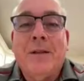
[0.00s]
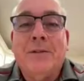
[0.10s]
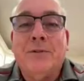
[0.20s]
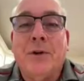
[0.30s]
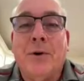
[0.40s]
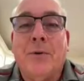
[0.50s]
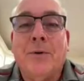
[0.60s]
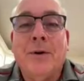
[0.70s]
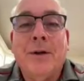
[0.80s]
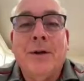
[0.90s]
So,
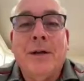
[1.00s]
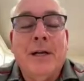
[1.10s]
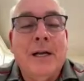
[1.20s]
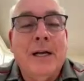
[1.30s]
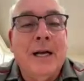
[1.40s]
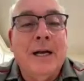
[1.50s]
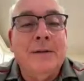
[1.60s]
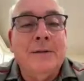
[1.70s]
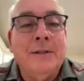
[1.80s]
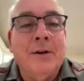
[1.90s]

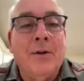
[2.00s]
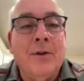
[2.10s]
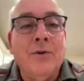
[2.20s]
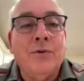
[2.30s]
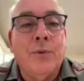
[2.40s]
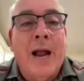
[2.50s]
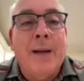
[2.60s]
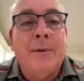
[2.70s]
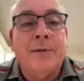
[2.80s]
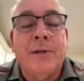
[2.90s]
those
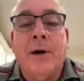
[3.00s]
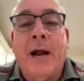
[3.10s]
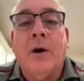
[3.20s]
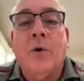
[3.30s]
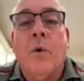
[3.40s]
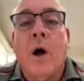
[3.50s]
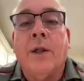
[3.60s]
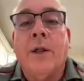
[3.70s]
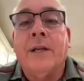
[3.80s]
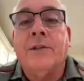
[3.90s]
rabbits, their air
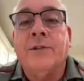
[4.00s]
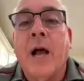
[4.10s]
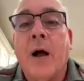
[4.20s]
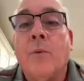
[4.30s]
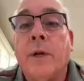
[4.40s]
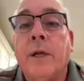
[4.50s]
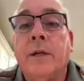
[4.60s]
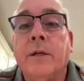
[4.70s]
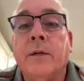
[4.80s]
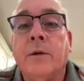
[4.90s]
quality is not what it
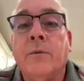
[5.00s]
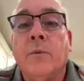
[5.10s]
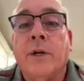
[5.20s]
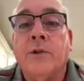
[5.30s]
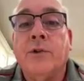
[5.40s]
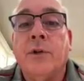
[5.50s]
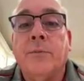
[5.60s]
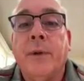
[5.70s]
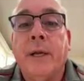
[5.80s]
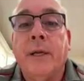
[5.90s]

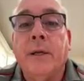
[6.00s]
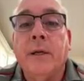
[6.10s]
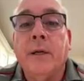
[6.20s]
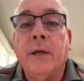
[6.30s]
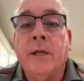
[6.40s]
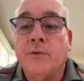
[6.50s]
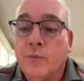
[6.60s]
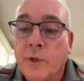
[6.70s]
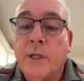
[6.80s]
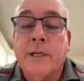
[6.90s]
should be. It's
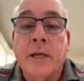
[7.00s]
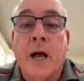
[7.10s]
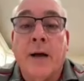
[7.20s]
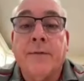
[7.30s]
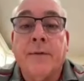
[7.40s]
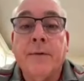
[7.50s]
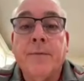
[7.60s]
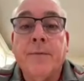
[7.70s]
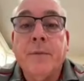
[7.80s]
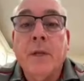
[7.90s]
really tough.
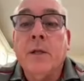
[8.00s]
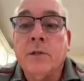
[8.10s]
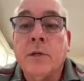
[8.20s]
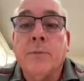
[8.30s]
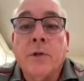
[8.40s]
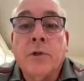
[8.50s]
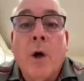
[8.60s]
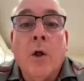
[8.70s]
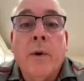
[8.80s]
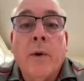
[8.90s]
Some of the
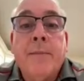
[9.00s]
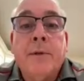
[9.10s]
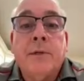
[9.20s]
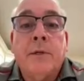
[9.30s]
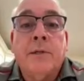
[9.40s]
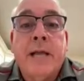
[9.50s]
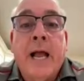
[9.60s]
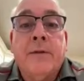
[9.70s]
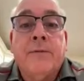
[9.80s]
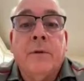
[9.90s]
smaller rabbits in a
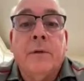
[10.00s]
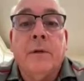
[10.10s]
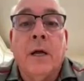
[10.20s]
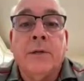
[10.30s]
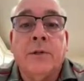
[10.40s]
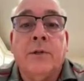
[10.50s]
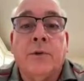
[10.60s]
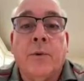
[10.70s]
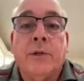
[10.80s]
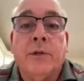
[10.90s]
stack
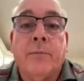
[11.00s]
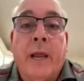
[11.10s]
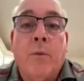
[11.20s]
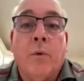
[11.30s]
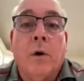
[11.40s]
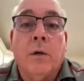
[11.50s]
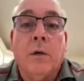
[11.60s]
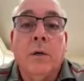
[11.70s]
situation may work